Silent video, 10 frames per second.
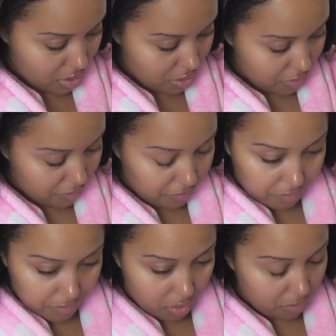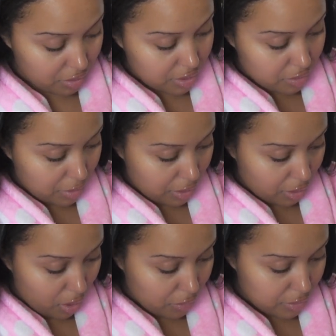Backflip. Oh, this is where it
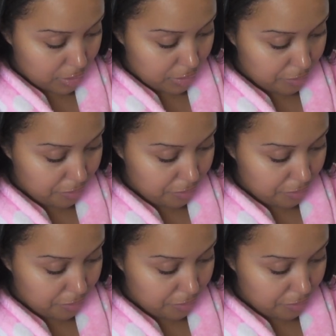goes.